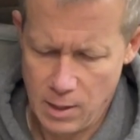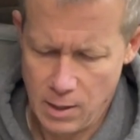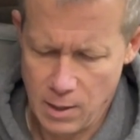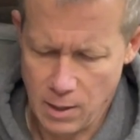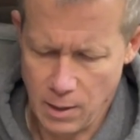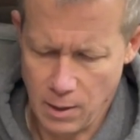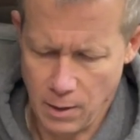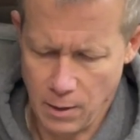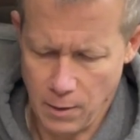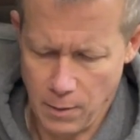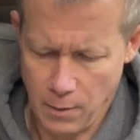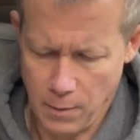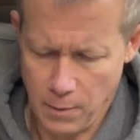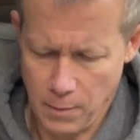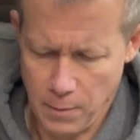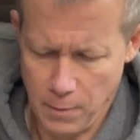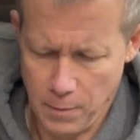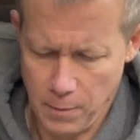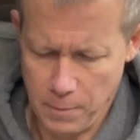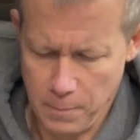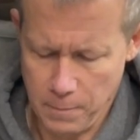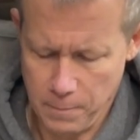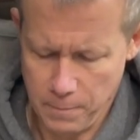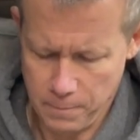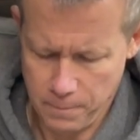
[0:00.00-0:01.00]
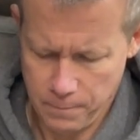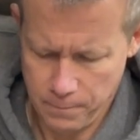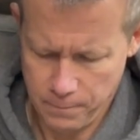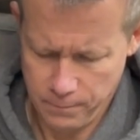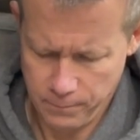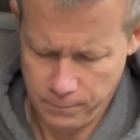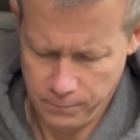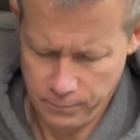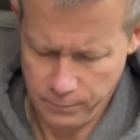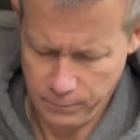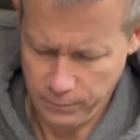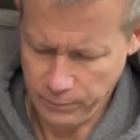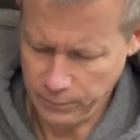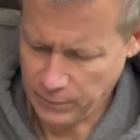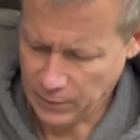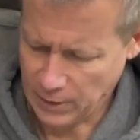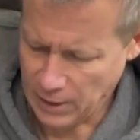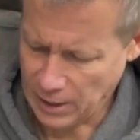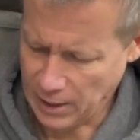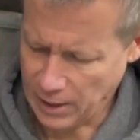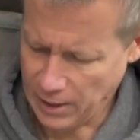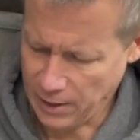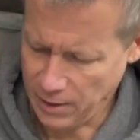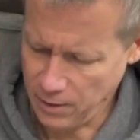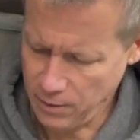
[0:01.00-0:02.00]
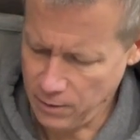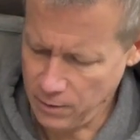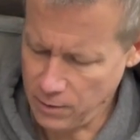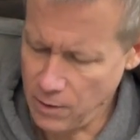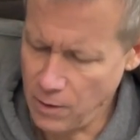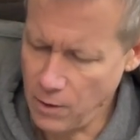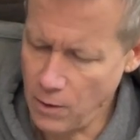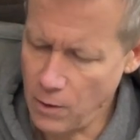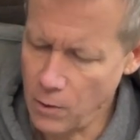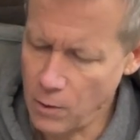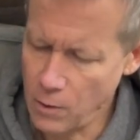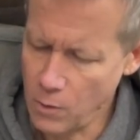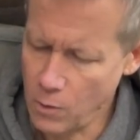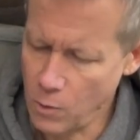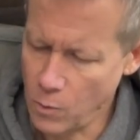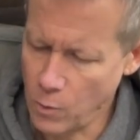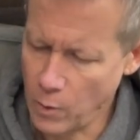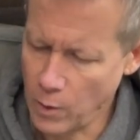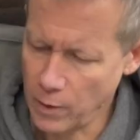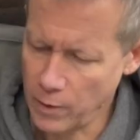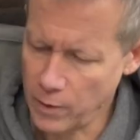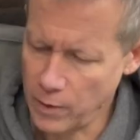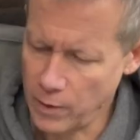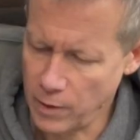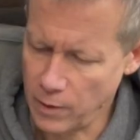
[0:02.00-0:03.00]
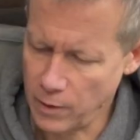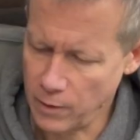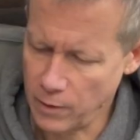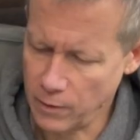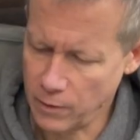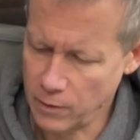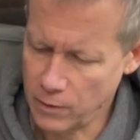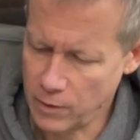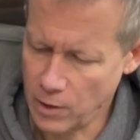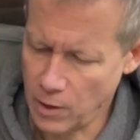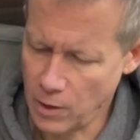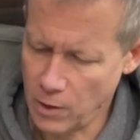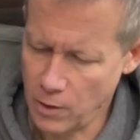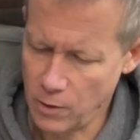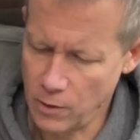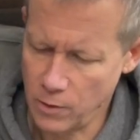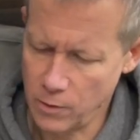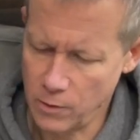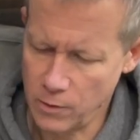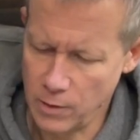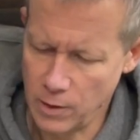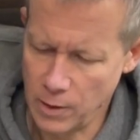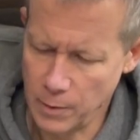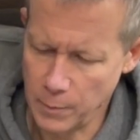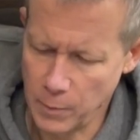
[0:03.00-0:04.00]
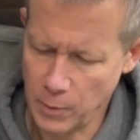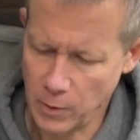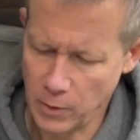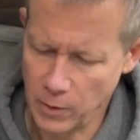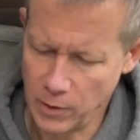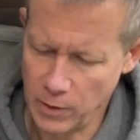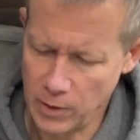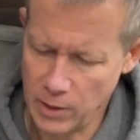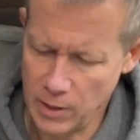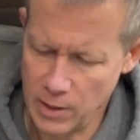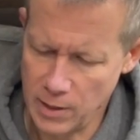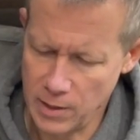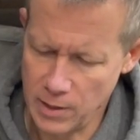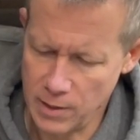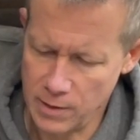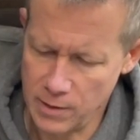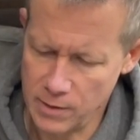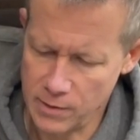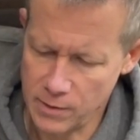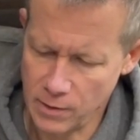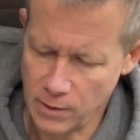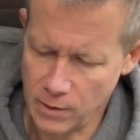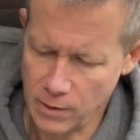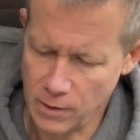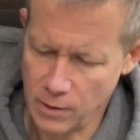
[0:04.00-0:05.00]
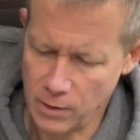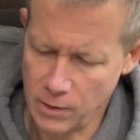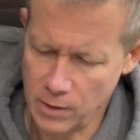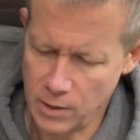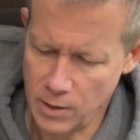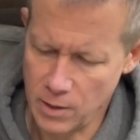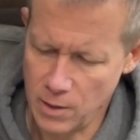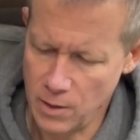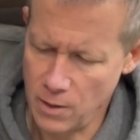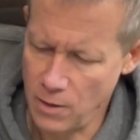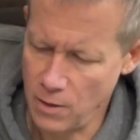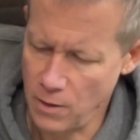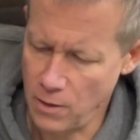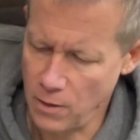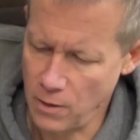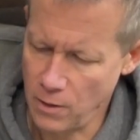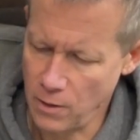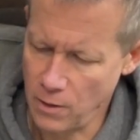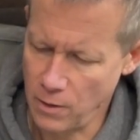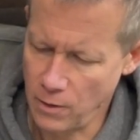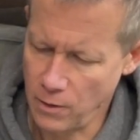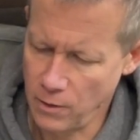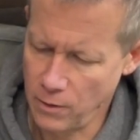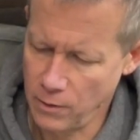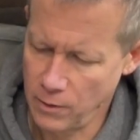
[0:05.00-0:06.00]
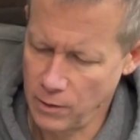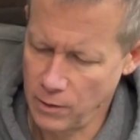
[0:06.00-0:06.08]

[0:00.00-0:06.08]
I don't know where the code number is on here,